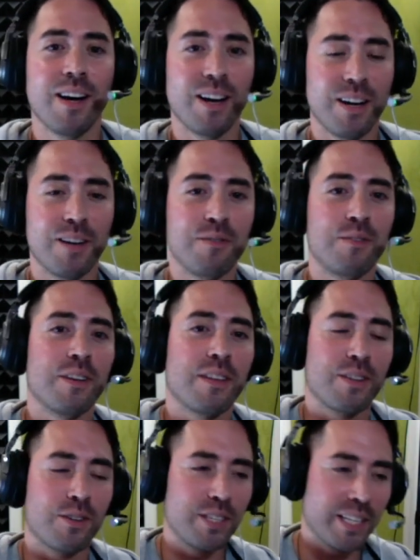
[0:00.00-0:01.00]
of
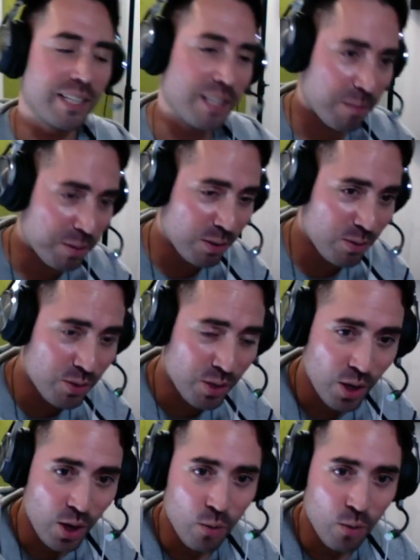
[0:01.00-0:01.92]
their D A Ws.